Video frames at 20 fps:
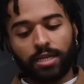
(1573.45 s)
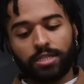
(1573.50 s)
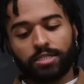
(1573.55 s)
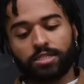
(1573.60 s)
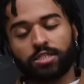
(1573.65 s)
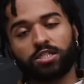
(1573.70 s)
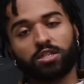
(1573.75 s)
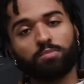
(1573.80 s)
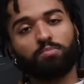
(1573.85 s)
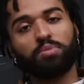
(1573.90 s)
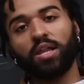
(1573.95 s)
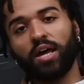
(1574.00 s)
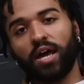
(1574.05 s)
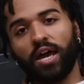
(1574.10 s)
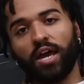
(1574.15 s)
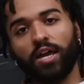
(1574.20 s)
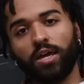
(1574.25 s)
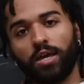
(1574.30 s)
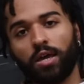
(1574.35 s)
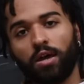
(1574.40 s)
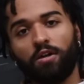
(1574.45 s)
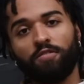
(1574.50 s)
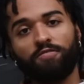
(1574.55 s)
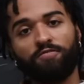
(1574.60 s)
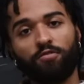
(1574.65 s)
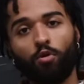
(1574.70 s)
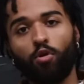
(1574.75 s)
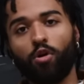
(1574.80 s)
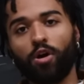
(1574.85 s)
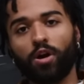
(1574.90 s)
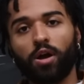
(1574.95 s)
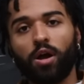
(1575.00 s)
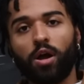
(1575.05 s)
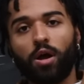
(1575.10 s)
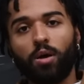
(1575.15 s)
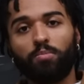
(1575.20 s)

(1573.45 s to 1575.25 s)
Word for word: just a play for